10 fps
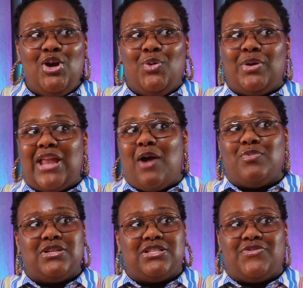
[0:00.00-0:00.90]
when i
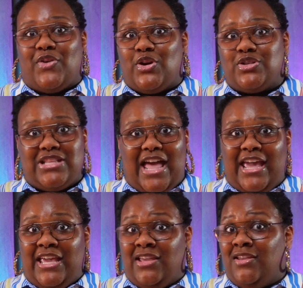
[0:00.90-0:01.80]
was first
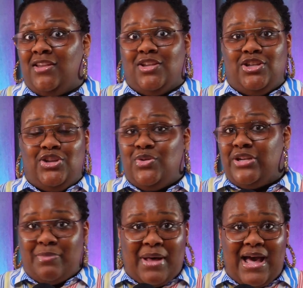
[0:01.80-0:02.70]
like
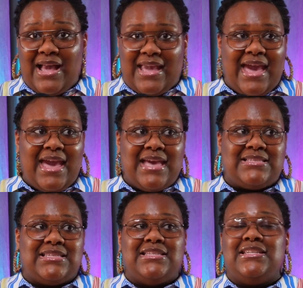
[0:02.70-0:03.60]
doing the
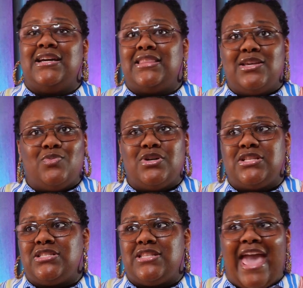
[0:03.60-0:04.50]
podcast nothing
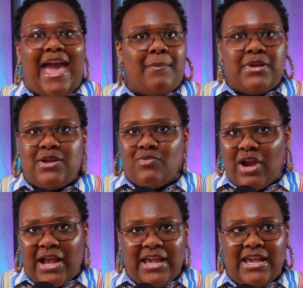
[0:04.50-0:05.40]
was happening
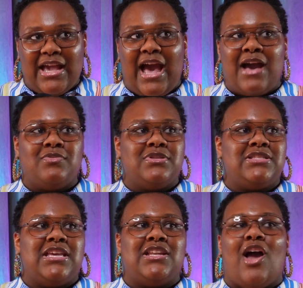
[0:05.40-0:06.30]
right i
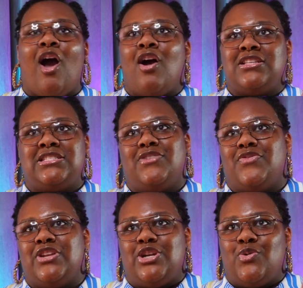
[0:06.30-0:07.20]
was getting all this
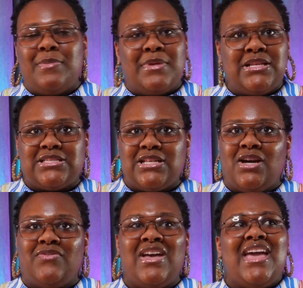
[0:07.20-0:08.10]
different equipment and
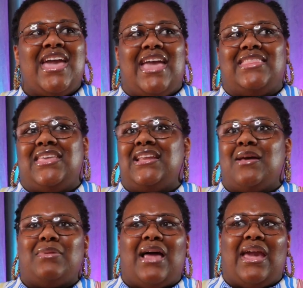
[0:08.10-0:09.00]
stuff and then
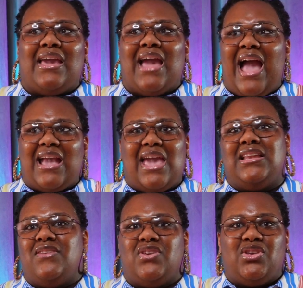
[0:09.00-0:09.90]
i'm like i
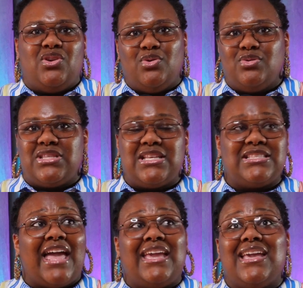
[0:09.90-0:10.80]
can't even use it
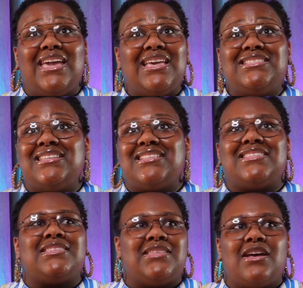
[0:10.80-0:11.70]
like it's
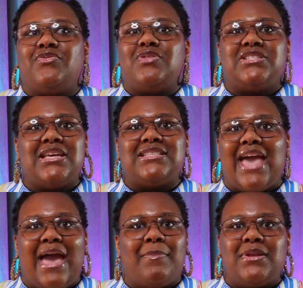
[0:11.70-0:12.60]
just stuff was just
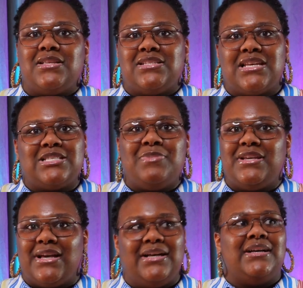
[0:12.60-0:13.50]
happening just
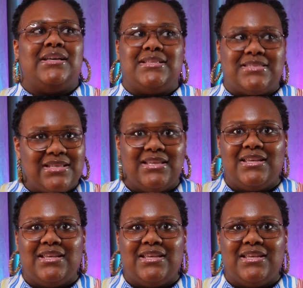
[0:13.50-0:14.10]
because